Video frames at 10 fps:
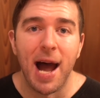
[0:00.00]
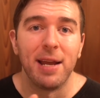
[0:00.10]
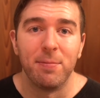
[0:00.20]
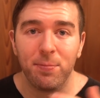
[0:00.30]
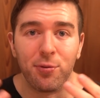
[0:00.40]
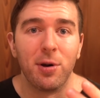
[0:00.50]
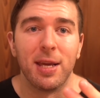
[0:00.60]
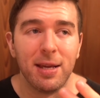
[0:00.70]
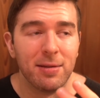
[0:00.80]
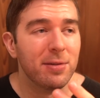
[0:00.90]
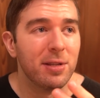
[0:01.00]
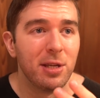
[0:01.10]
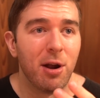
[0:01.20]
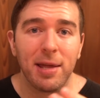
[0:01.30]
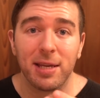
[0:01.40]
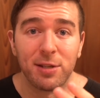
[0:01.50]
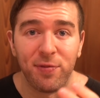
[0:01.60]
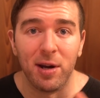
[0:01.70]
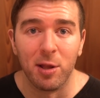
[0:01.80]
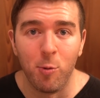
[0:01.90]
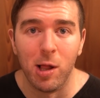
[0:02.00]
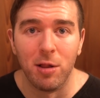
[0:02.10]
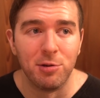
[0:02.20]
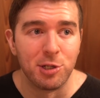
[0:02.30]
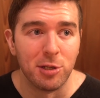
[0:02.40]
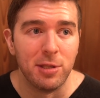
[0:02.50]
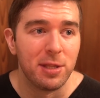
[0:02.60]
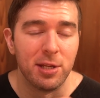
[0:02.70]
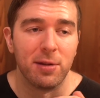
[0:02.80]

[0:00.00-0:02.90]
I am pretty, you know, I think it's fairly well understood.